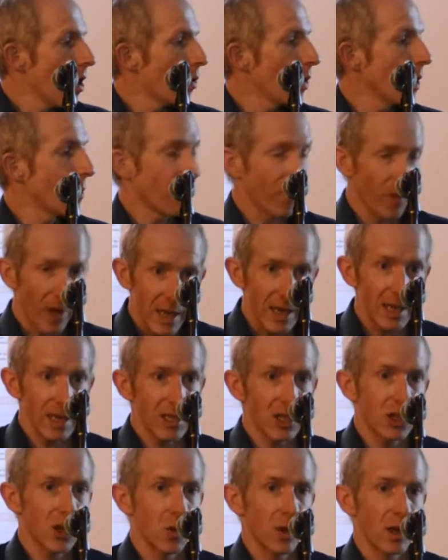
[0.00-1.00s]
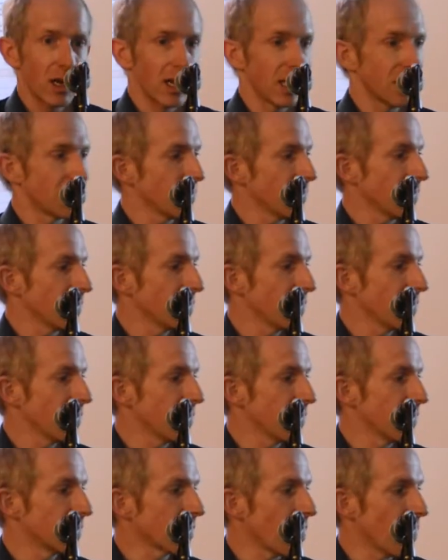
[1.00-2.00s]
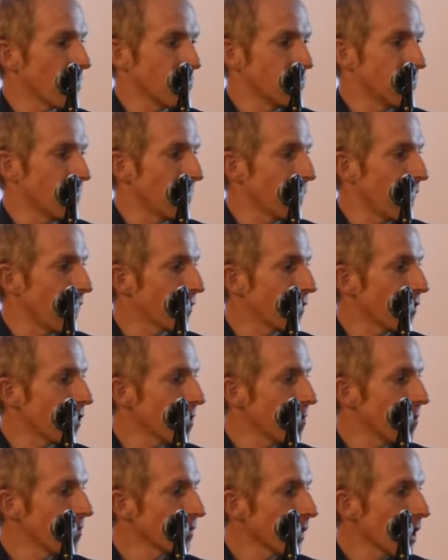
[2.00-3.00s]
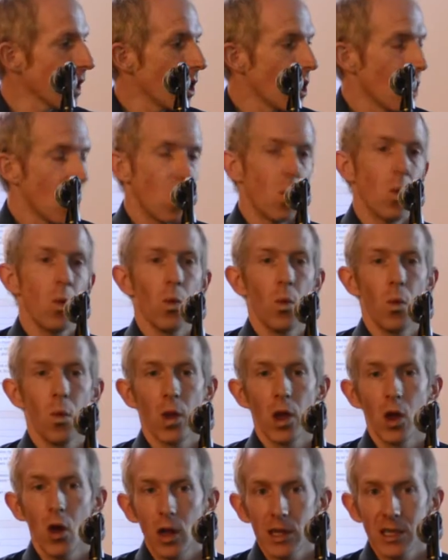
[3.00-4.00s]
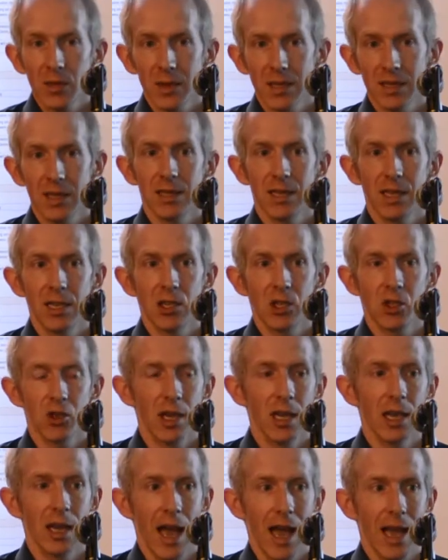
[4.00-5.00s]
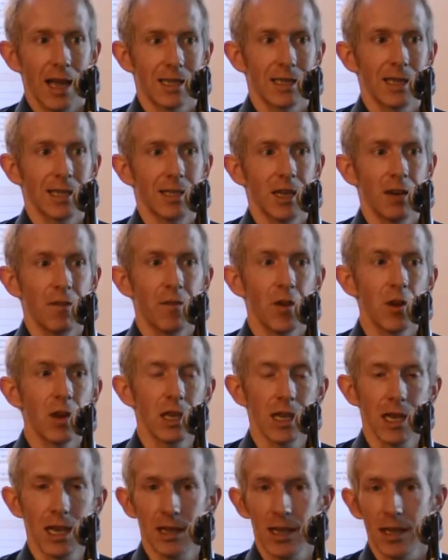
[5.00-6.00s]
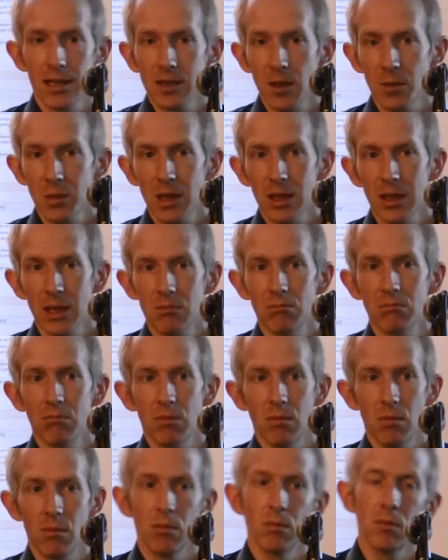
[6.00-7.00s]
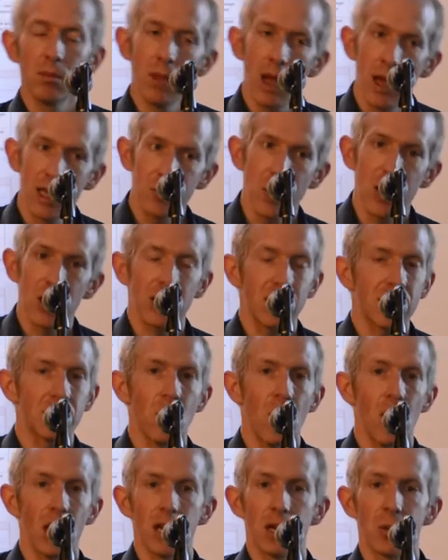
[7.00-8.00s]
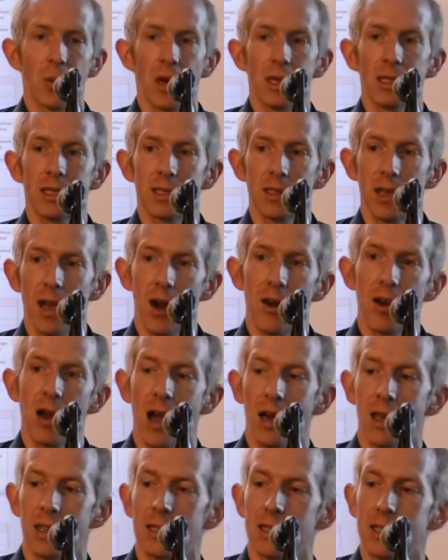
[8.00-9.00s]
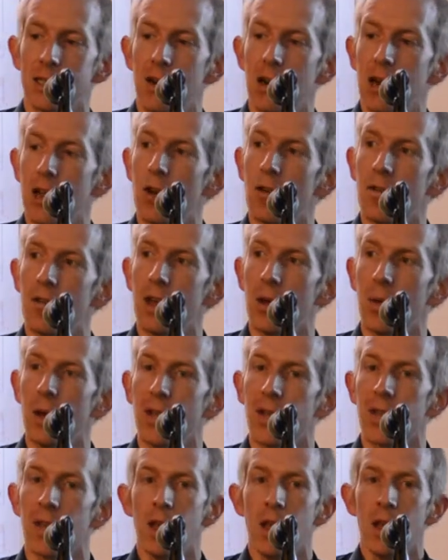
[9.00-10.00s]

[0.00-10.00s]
We provide industry with an experienced R&D platform. We also assist industry in accessing funding, and that's something that especially small enterprises are not necessarily okay with.